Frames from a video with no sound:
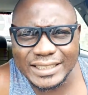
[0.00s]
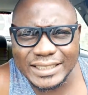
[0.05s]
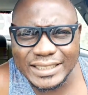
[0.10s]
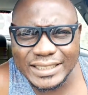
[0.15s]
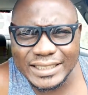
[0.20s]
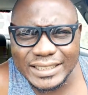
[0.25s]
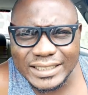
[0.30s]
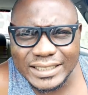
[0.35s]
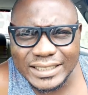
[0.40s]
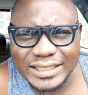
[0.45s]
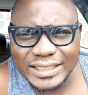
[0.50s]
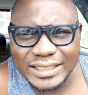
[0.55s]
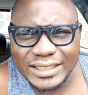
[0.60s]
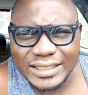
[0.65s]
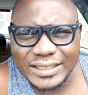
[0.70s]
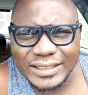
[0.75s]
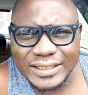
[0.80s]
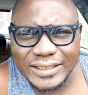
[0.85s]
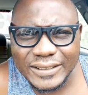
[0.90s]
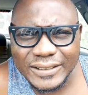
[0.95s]

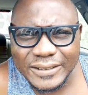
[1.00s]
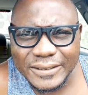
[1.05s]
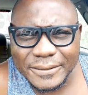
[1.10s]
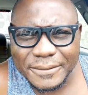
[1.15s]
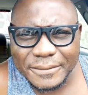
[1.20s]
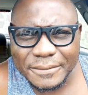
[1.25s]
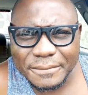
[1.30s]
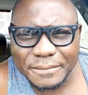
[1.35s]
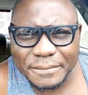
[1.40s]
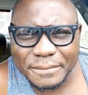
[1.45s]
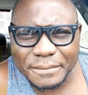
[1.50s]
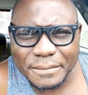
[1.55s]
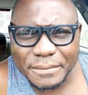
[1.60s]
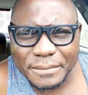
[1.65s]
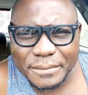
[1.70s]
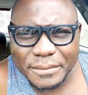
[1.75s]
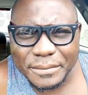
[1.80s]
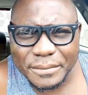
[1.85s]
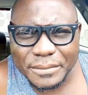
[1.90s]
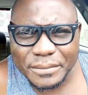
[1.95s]

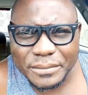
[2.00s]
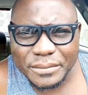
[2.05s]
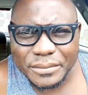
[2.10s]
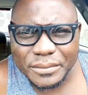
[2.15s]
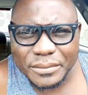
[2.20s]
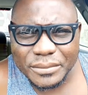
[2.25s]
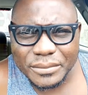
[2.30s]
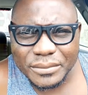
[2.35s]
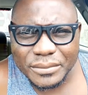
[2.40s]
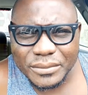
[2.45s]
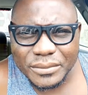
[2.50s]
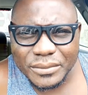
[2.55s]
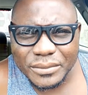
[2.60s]
[no speech]